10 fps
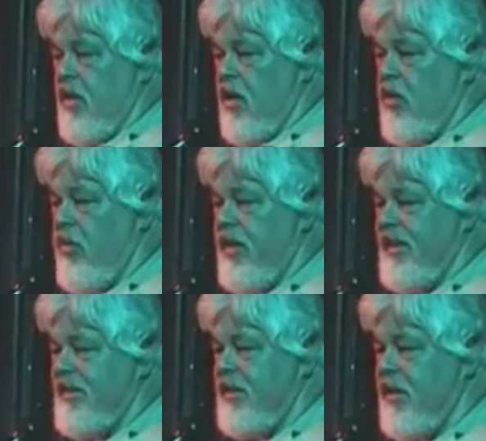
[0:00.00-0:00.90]
are going
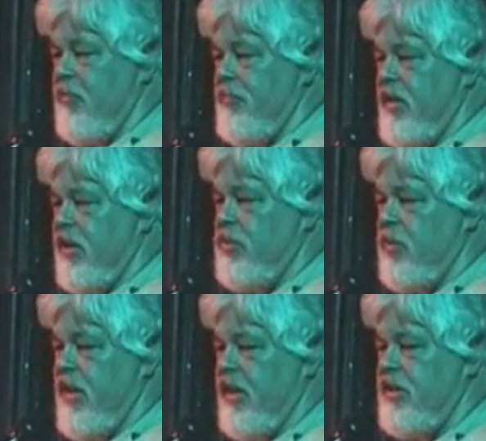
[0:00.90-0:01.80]
extinct because
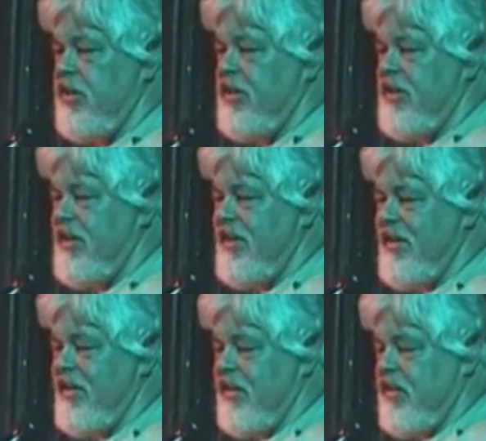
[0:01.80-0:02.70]
we're catching the
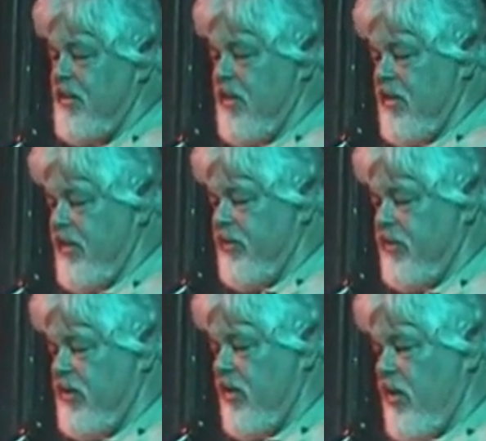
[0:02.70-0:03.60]
sea
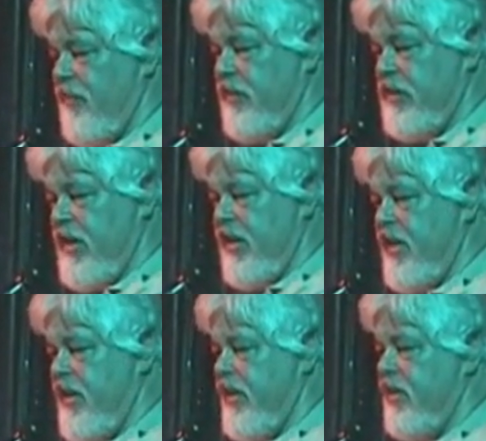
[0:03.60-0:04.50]
eels, the little fish that
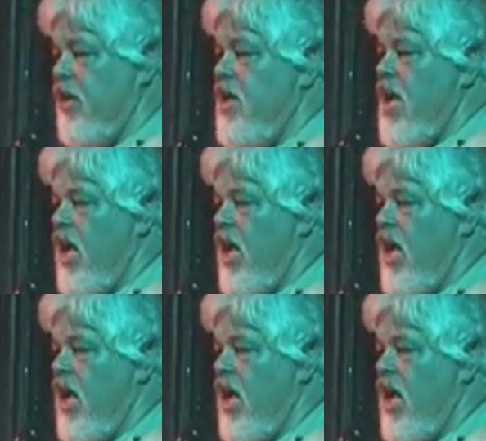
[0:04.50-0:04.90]
they eat,